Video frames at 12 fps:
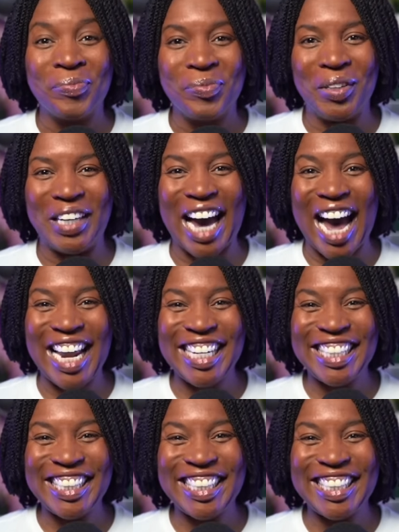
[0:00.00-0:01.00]
You got it?
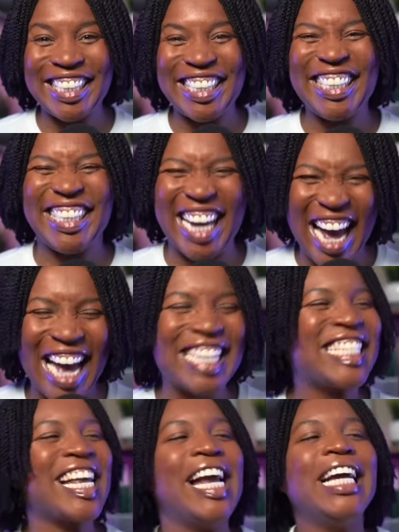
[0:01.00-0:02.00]

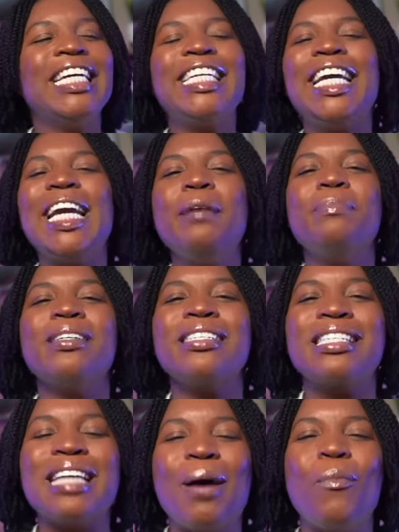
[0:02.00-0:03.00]
Yes, keep
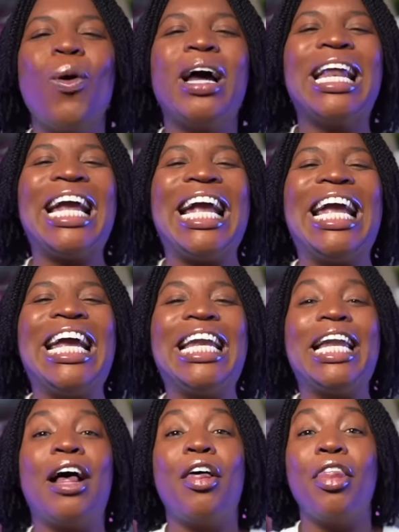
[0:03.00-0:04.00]
someone
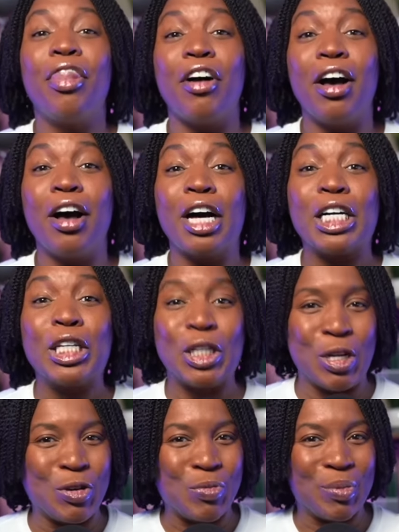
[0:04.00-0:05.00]
in the
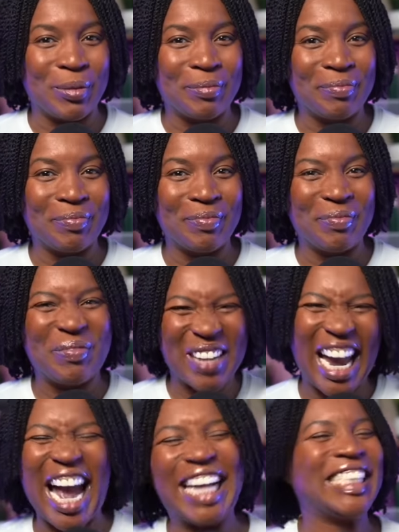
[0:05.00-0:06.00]
loop.
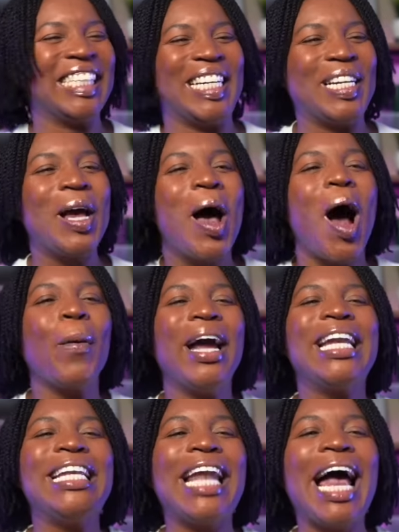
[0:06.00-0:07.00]
Excellent. All
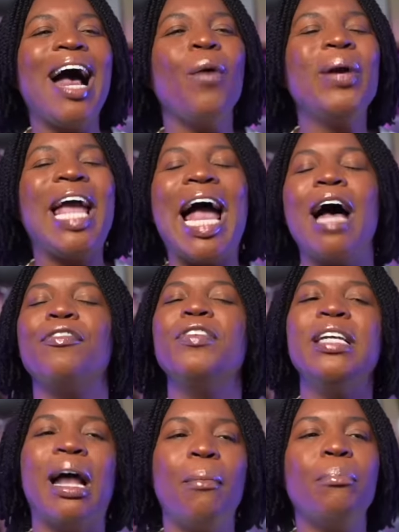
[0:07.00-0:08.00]
right, now we have
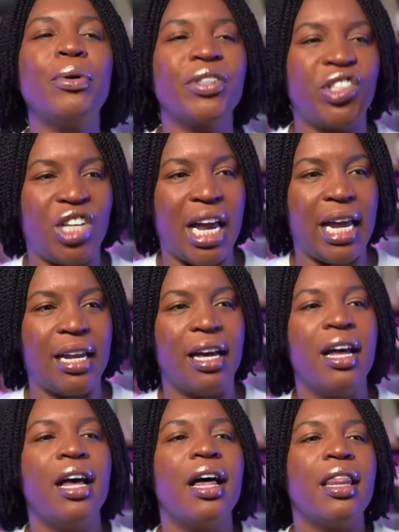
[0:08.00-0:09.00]
number 10,
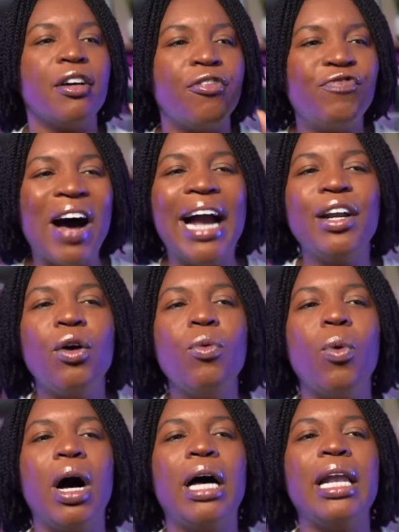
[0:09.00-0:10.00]
the final
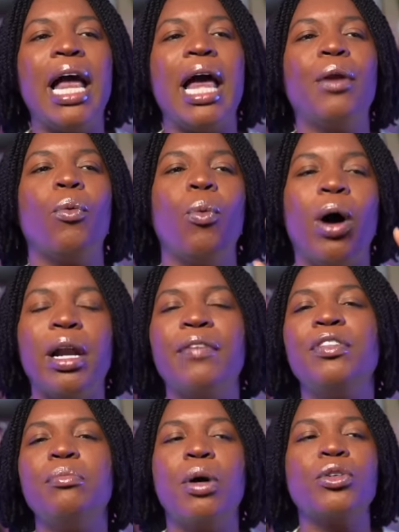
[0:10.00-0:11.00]
one and one of
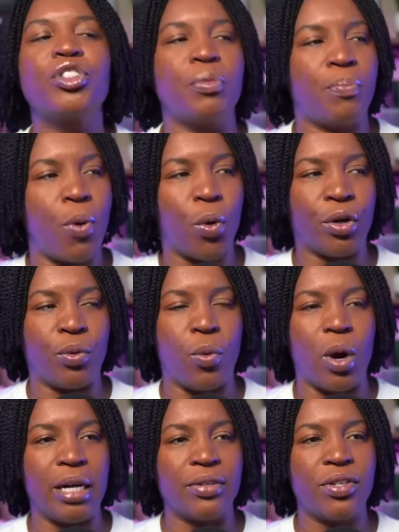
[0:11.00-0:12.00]
the most important
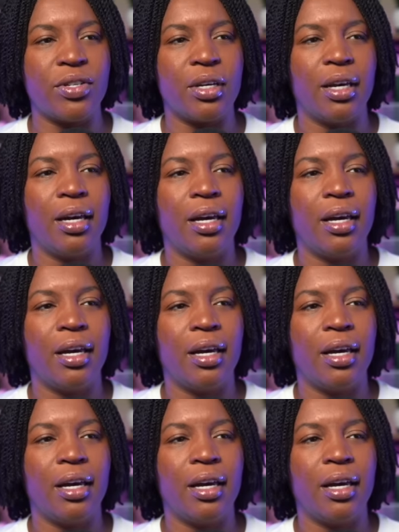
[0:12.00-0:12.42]
ones.